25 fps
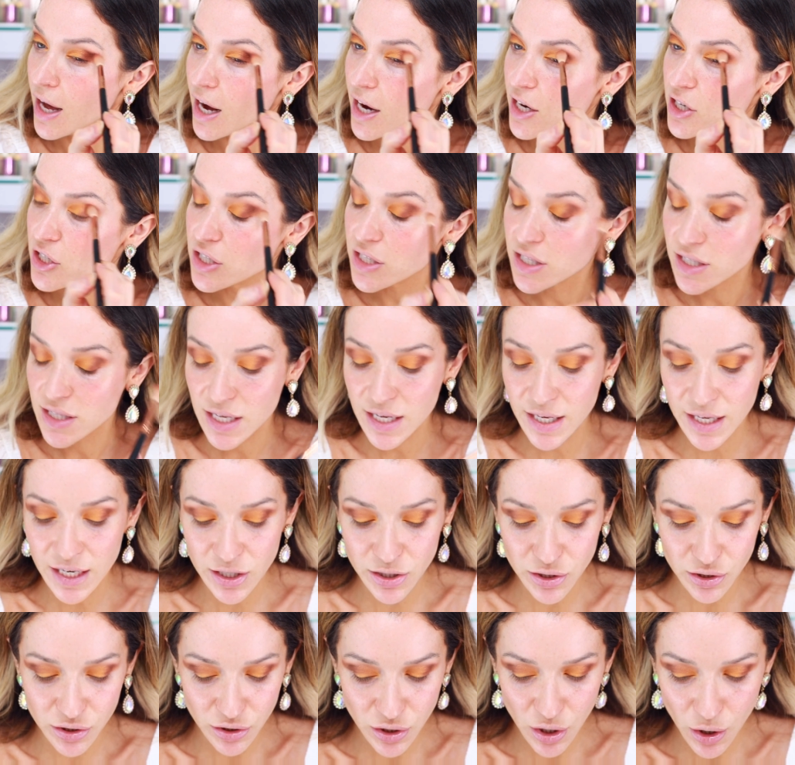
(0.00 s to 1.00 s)
I just think it
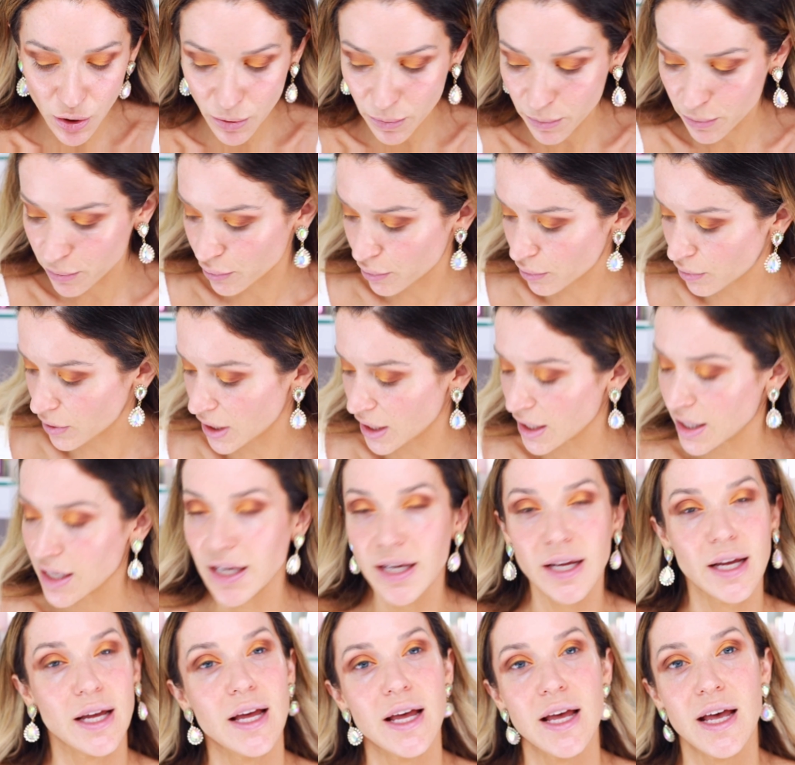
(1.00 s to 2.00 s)
is so
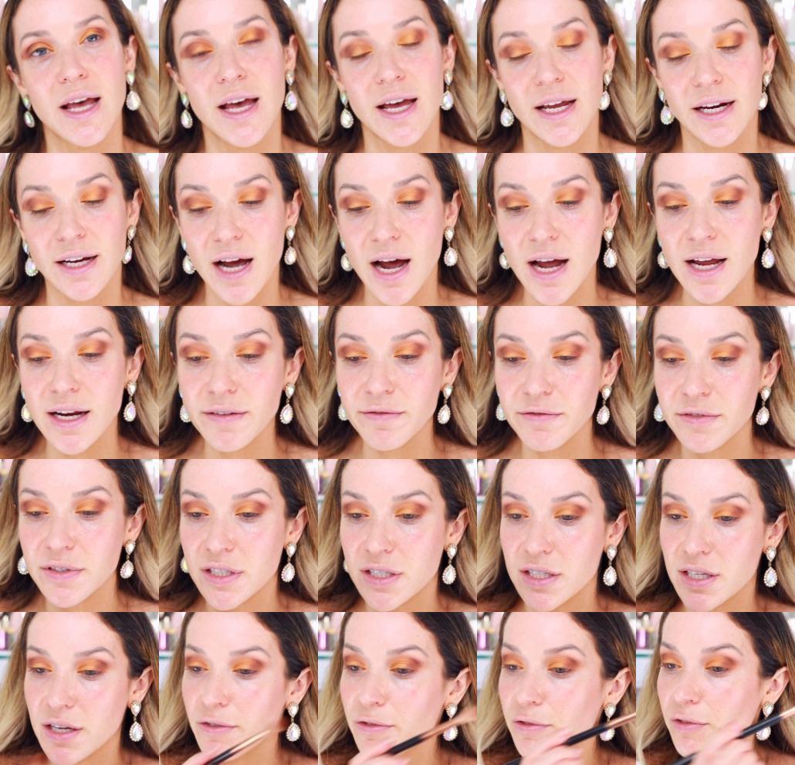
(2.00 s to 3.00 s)
pretty and kind of
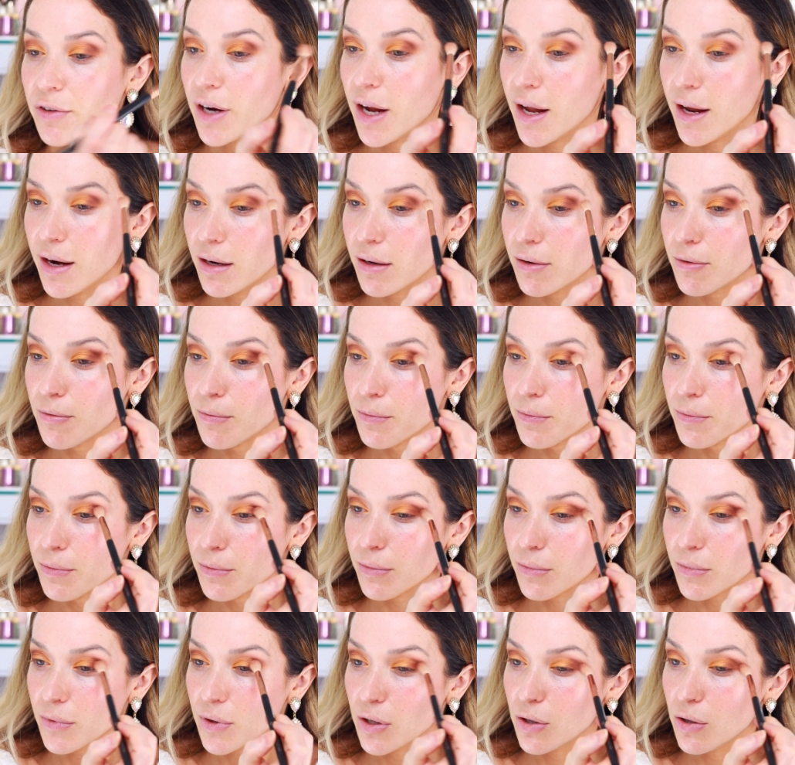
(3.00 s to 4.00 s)
different.
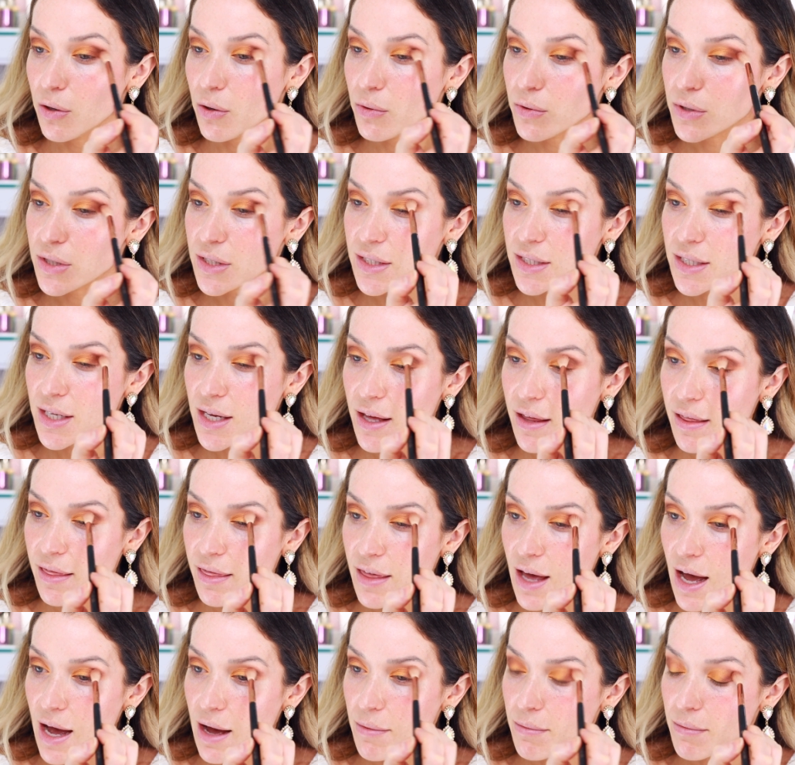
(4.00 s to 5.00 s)
You don't see it
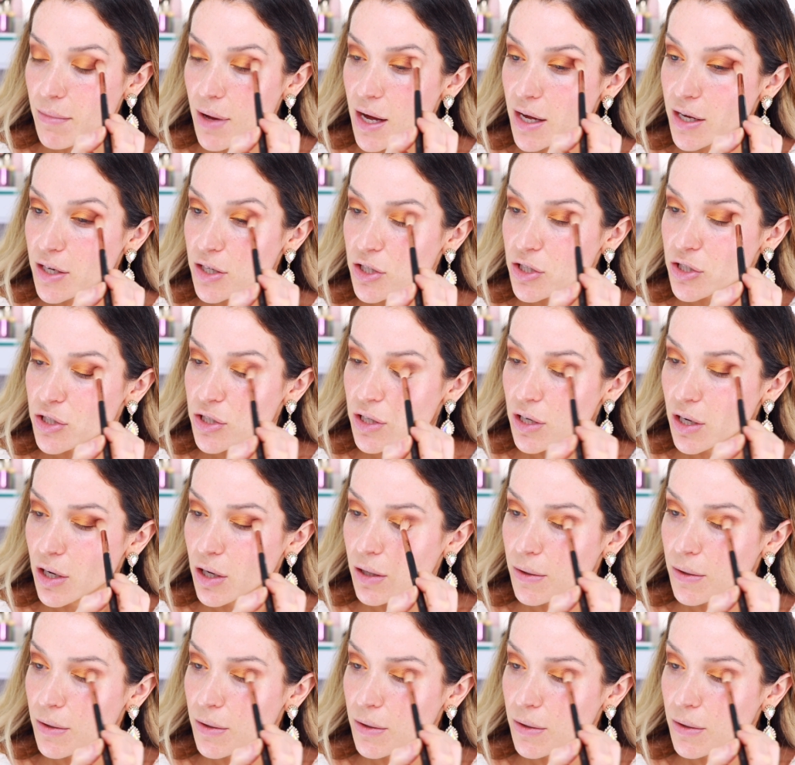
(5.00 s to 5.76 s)
that much.